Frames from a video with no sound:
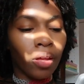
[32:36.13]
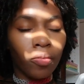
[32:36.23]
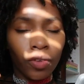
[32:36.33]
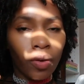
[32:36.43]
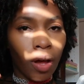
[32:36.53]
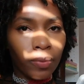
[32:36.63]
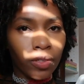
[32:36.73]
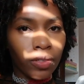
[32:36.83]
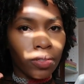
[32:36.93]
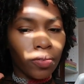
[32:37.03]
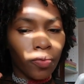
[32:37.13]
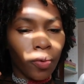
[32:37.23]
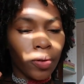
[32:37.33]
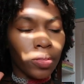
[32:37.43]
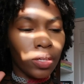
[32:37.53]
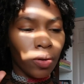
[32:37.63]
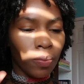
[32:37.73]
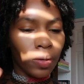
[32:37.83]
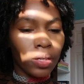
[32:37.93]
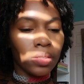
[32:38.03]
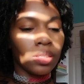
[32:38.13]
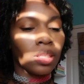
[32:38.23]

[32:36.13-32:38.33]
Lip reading: a few options for the notebooks.